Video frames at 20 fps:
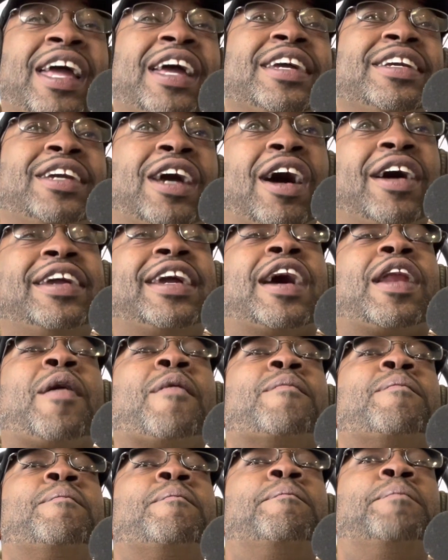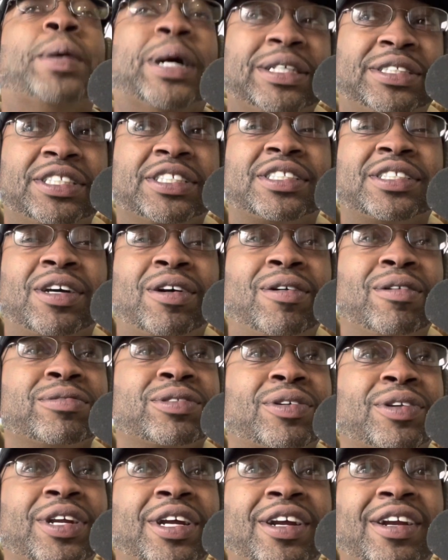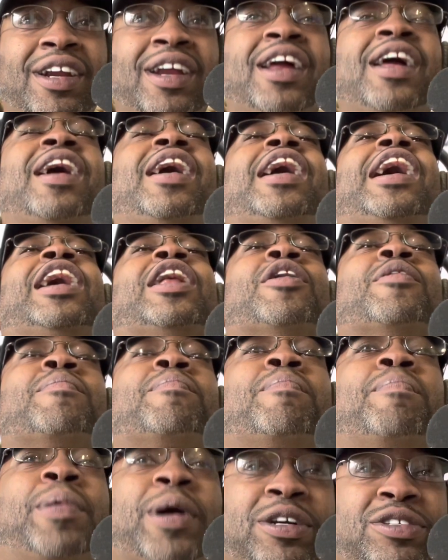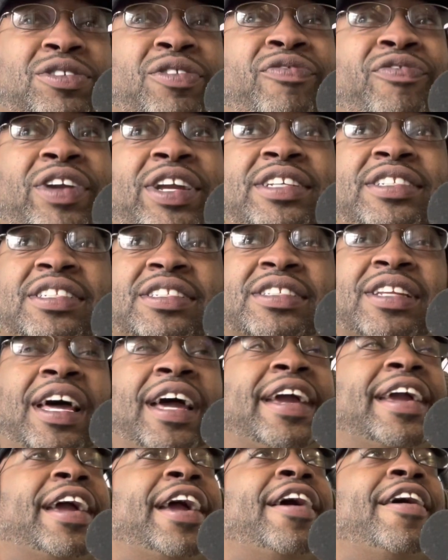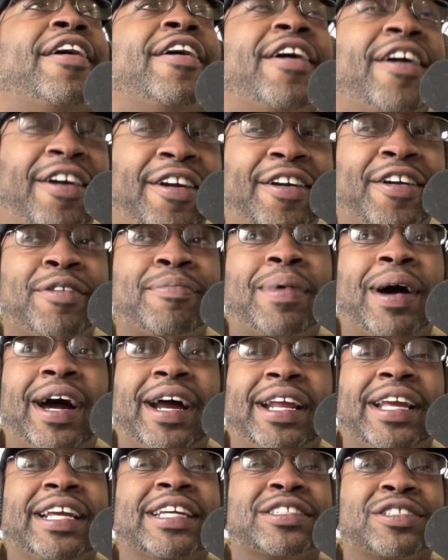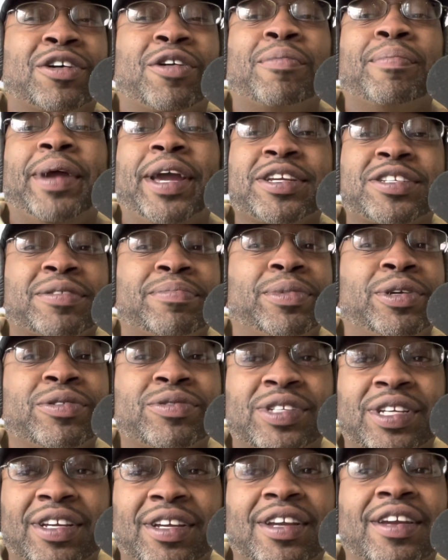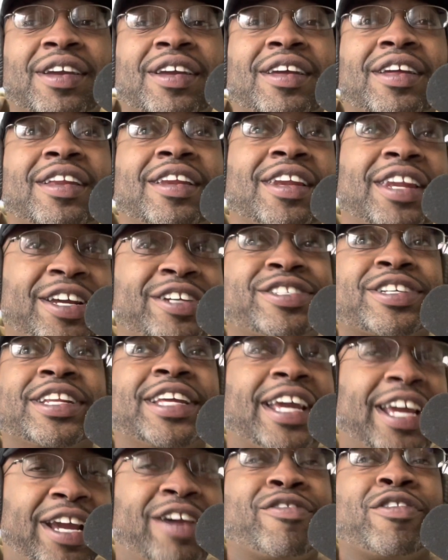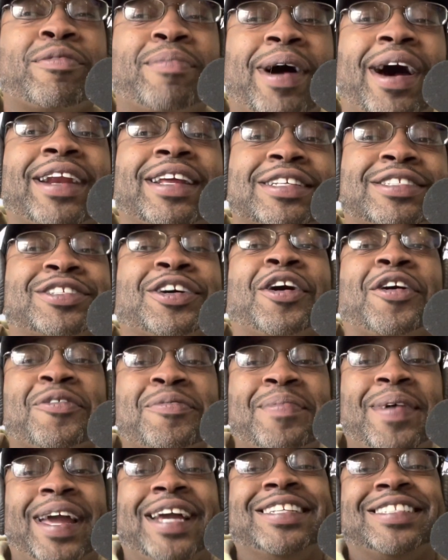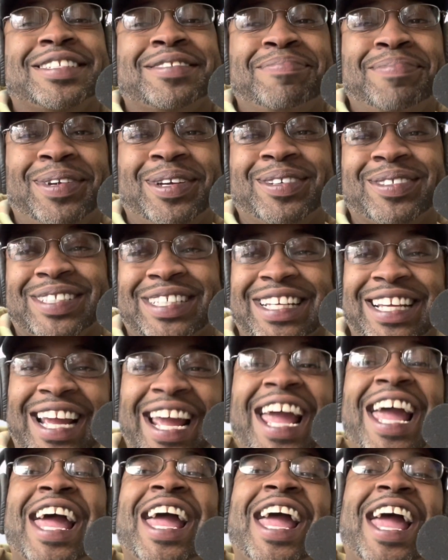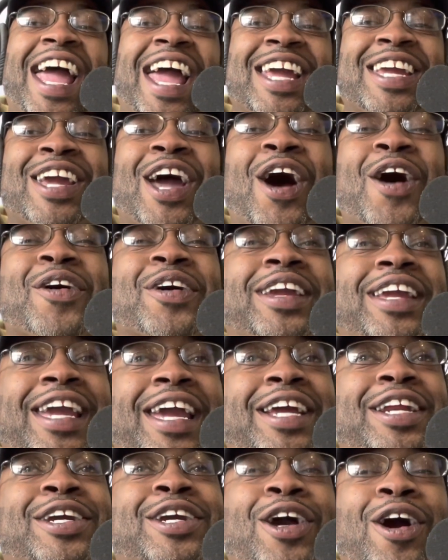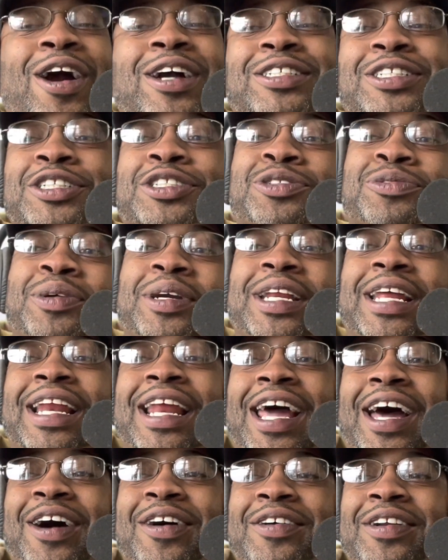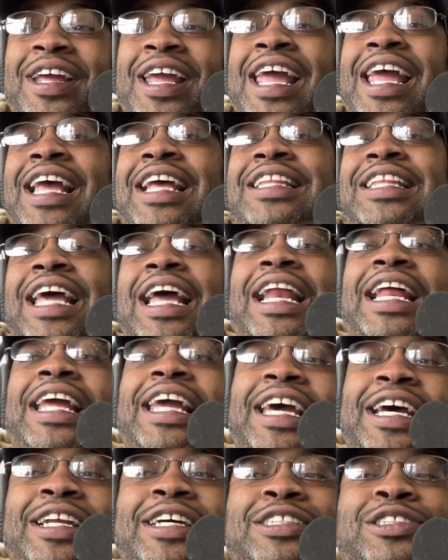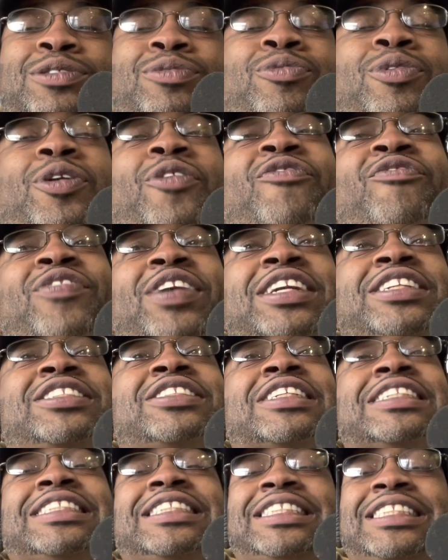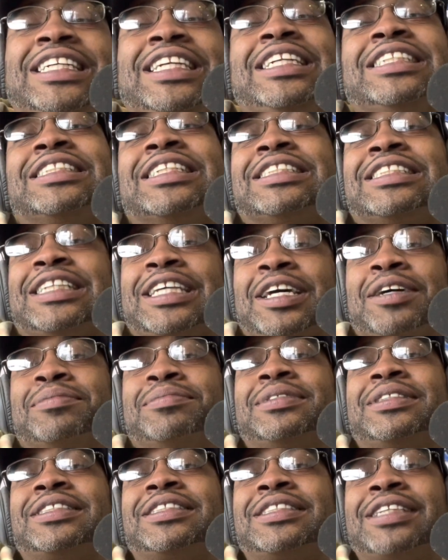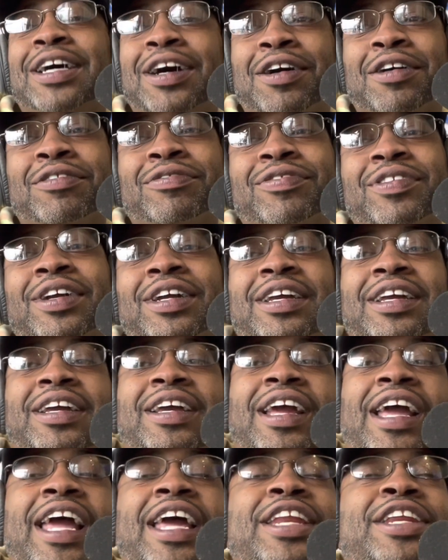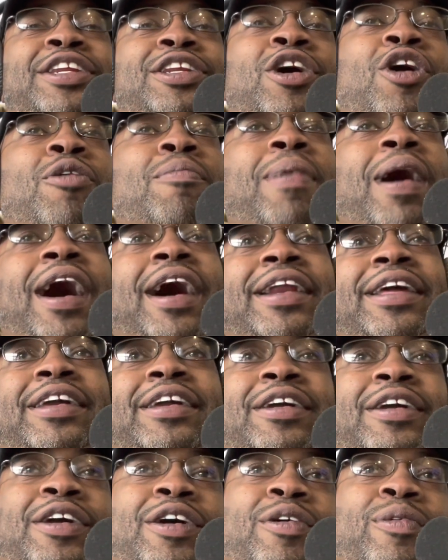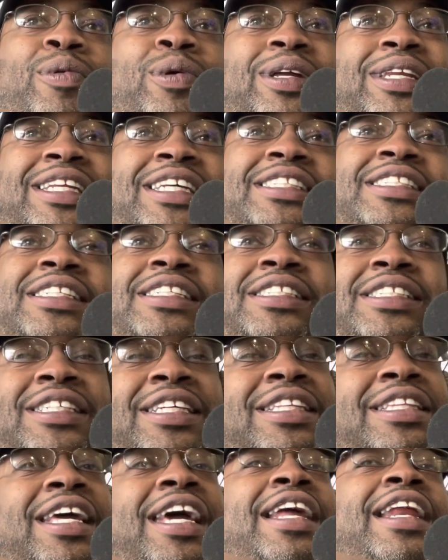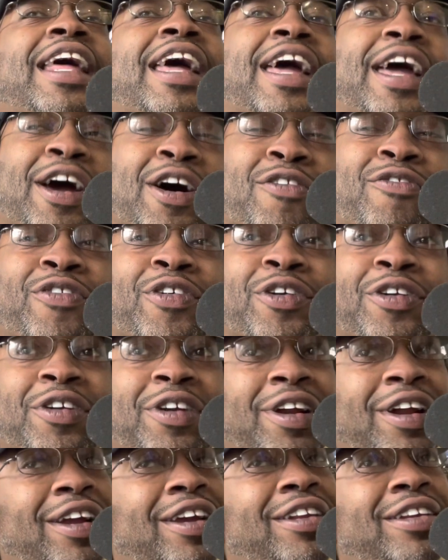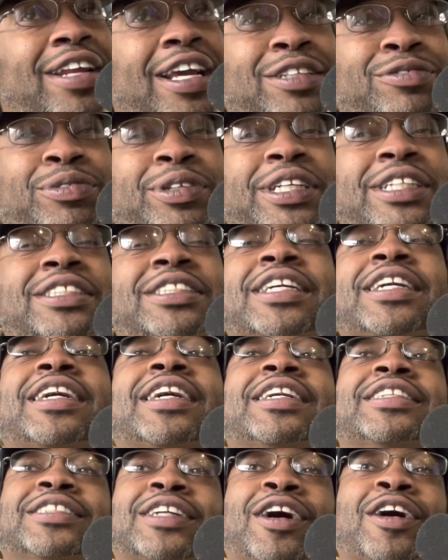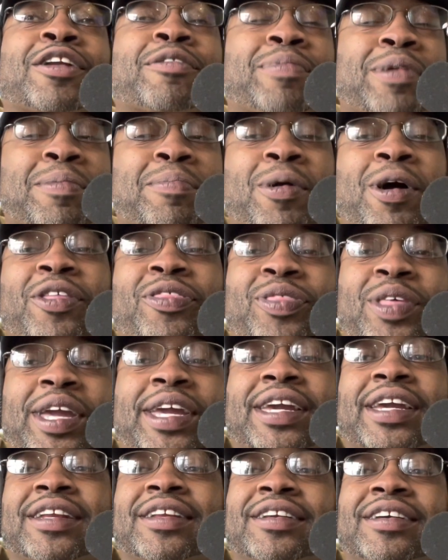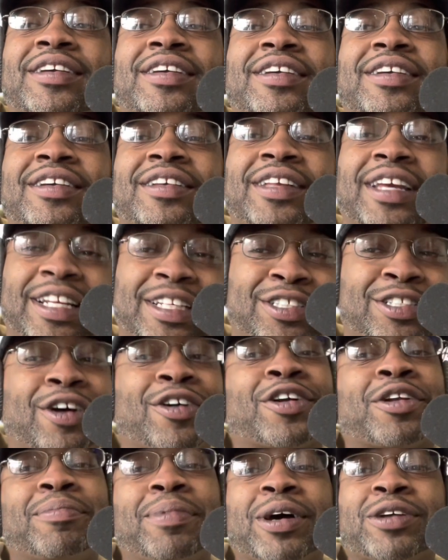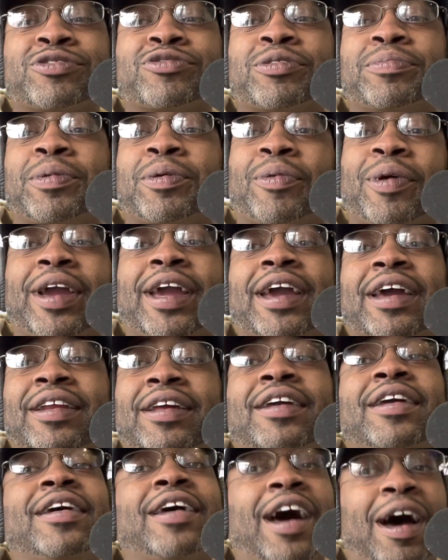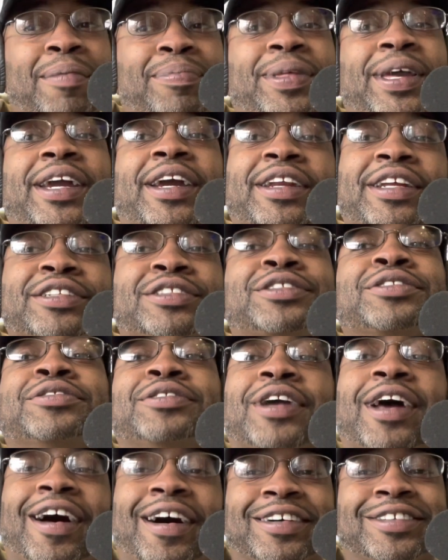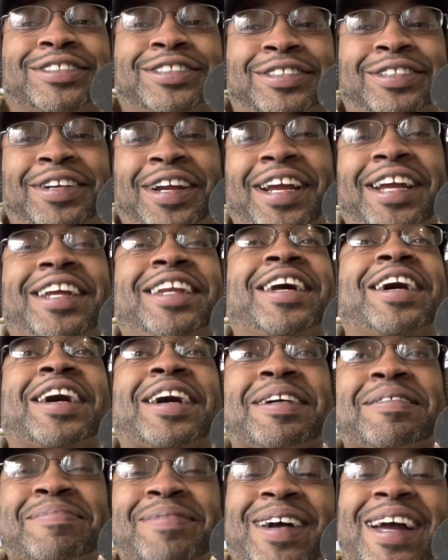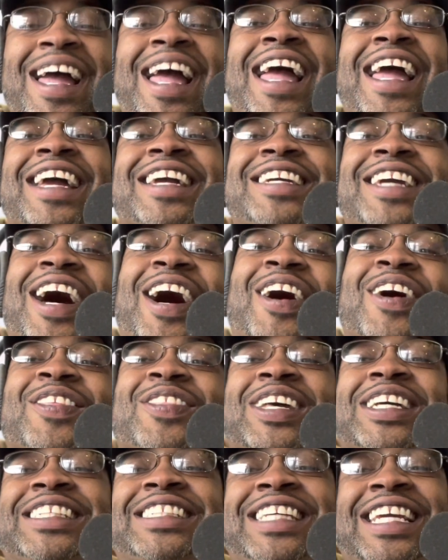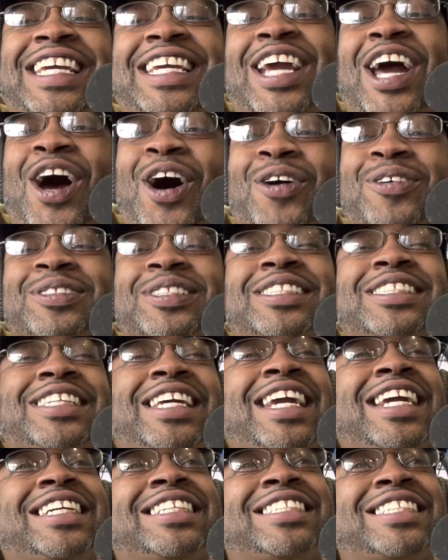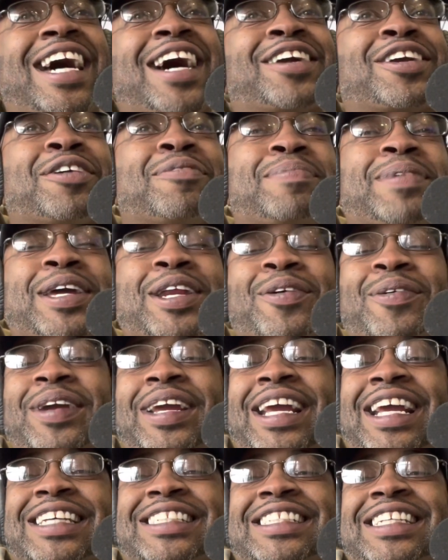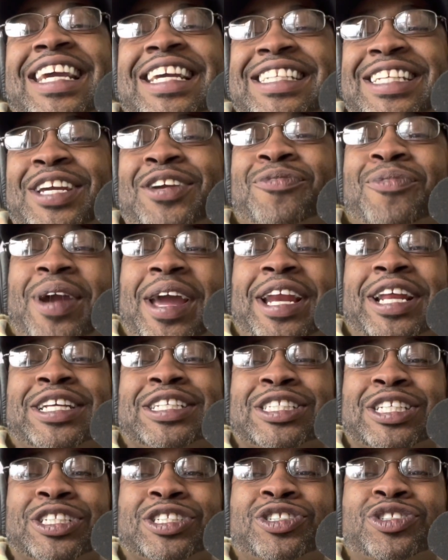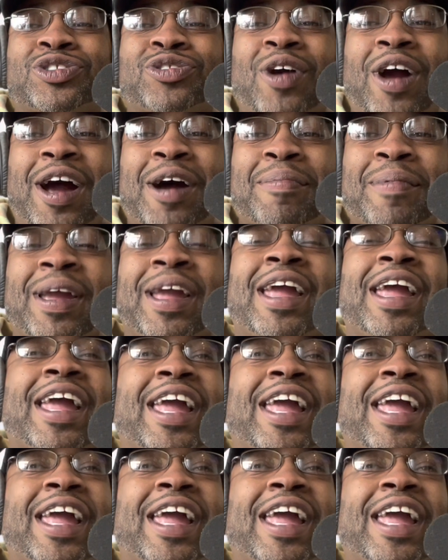Y'all, he got a bunch of songs on there and a bunch of features. Like, everybody is on Mansion Music. Literally everybody is on Mansion Music. And y'all, Ken Carson tweeted out that Hitters will feature Jesus himself and nobody will listen to that effort. That's what he says, y'all. The people are thinking that he's talking about Trippie Redd. I'm thinking it too, y'all, straight up. Y'all, the DOC documentary is getting ready to drop.